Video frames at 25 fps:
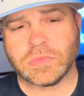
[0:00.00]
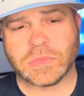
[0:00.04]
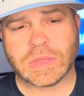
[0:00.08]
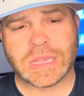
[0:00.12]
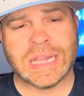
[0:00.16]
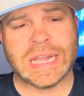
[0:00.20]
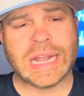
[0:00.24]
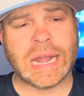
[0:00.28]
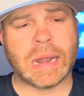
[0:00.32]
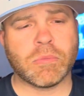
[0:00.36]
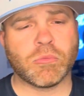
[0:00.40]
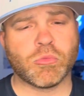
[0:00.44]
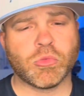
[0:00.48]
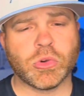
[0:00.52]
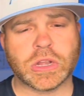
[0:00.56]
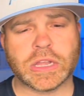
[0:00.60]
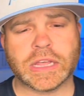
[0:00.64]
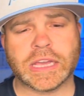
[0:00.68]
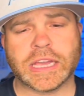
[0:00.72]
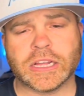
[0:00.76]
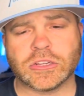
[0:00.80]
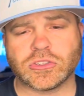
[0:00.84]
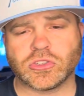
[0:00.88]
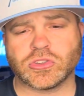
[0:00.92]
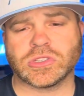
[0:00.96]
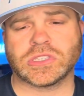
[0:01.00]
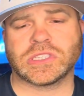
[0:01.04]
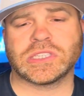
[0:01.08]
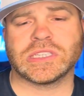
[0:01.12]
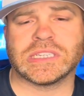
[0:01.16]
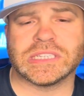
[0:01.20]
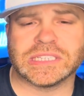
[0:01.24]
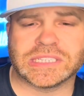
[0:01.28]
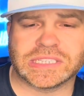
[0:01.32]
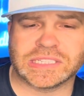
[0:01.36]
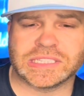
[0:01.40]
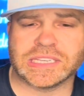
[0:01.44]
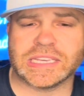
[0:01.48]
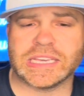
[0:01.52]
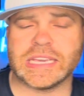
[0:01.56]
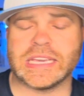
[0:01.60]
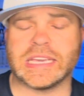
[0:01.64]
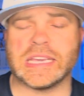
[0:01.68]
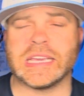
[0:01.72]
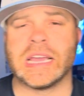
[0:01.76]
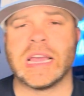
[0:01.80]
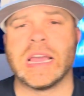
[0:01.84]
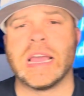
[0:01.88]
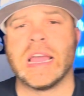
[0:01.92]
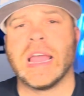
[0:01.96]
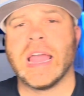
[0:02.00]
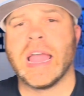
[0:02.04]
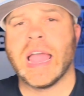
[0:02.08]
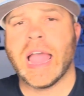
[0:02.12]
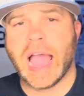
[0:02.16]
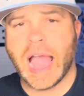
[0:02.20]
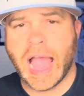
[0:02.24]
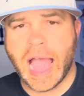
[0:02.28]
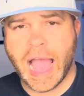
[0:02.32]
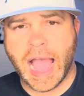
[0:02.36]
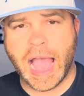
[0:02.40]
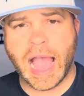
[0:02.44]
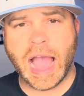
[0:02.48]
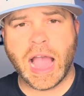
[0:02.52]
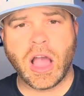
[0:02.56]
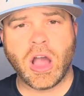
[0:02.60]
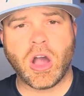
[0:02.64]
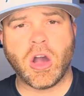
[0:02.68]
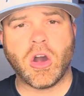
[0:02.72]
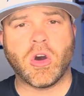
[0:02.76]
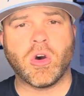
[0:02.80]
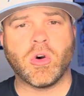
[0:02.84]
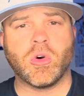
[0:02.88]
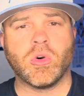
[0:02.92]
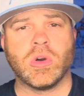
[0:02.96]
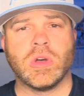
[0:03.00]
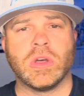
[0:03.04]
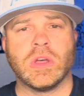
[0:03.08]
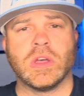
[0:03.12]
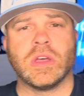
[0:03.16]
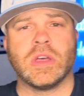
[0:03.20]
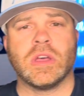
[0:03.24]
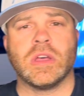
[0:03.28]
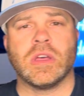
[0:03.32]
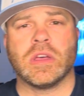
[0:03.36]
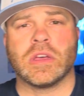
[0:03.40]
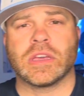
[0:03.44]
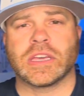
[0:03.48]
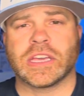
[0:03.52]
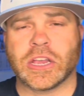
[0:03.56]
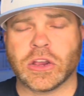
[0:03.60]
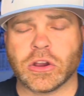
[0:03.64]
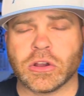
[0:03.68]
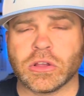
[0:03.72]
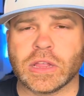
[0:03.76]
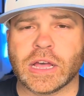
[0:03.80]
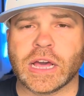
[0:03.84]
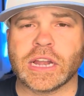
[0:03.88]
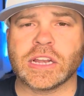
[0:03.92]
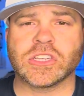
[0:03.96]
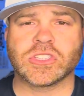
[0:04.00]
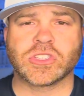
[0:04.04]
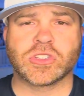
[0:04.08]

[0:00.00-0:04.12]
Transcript: And I'm really interested to see how Carolina's